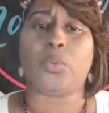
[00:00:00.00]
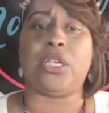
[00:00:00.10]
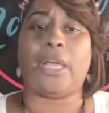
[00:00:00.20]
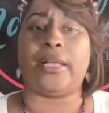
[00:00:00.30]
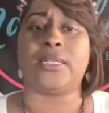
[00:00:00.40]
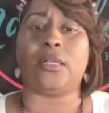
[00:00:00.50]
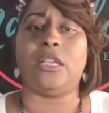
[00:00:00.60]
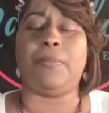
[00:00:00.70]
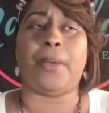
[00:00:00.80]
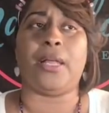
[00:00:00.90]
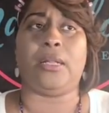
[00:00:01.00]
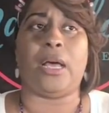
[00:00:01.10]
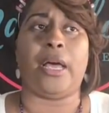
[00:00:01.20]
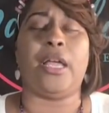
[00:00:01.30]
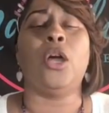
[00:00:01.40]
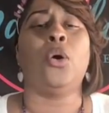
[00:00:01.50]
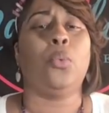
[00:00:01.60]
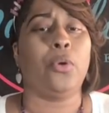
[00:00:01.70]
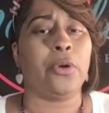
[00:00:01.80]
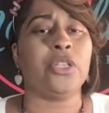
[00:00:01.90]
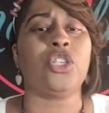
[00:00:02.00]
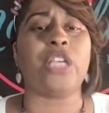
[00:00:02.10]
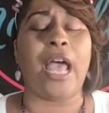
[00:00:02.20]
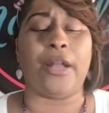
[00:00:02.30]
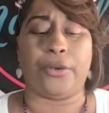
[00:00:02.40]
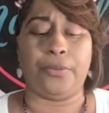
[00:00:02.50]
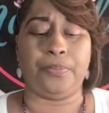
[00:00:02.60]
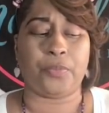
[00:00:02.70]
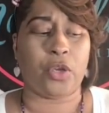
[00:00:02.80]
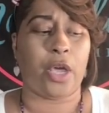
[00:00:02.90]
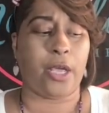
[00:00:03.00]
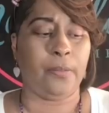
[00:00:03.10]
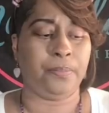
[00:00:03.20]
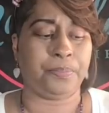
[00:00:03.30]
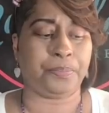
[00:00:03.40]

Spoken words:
We can't sleep at night. We're in shadow, okay?